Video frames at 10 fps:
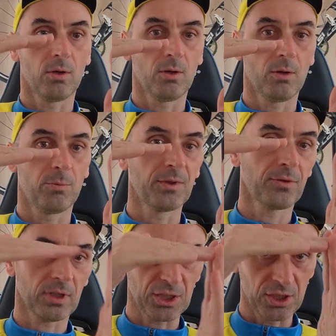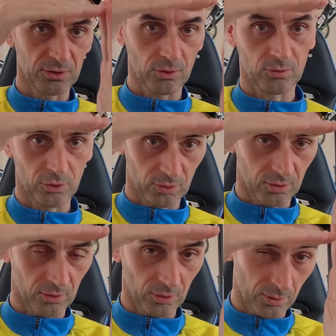uh, before catching the, the,
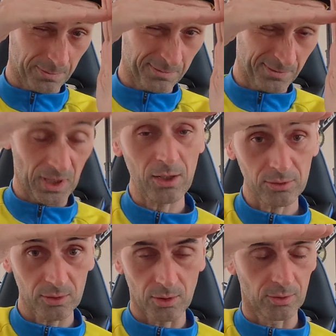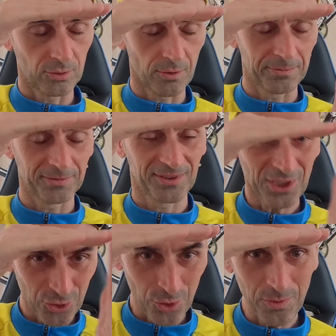the down uh, the
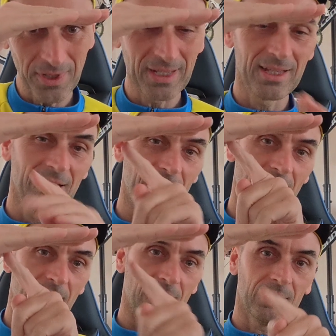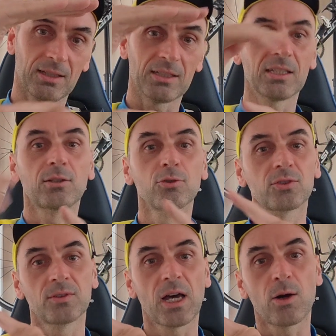seat tube and, and it
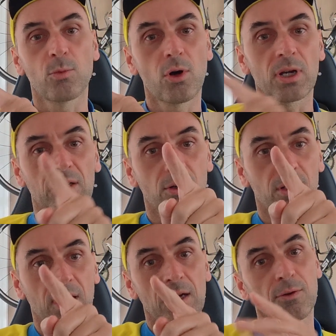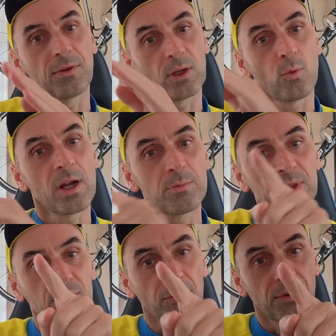looks now more like a kind of like one
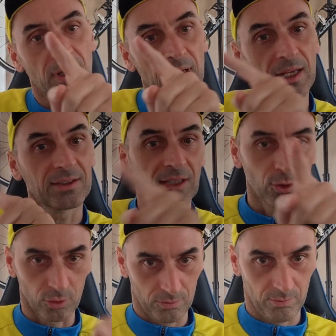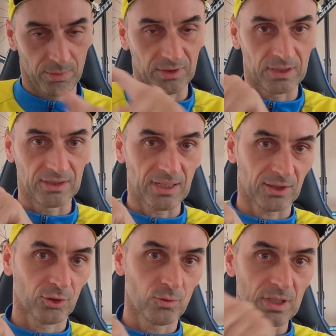piece of hexagon basically it's
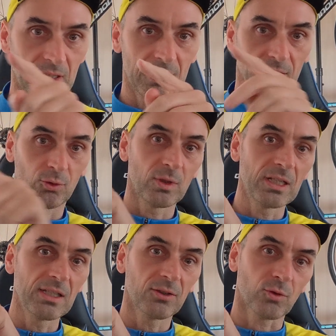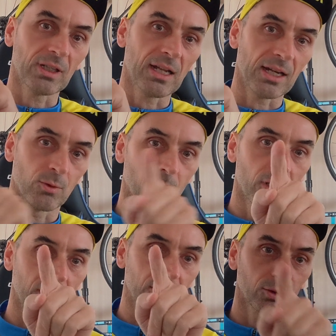like three three straight line
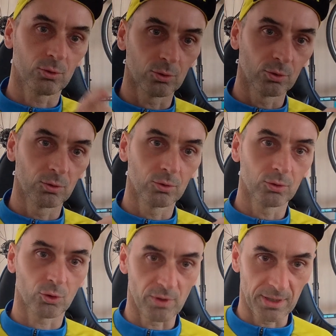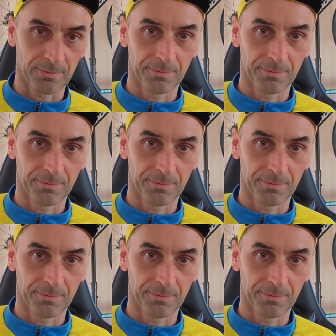one two three